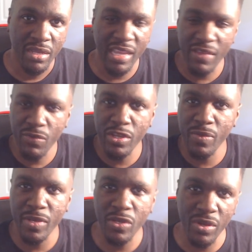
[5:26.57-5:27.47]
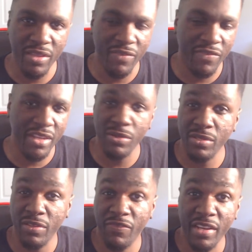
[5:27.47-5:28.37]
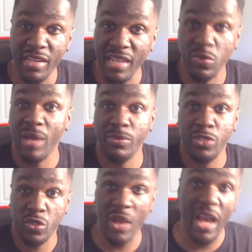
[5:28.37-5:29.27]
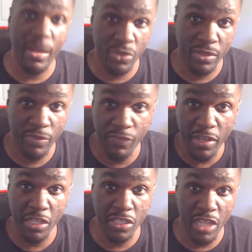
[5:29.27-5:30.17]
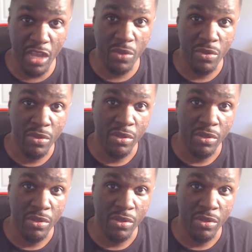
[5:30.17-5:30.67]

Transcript: Even when you be doing your videos, it's funny. That's why I'm subscribed to it. It's funny as hell.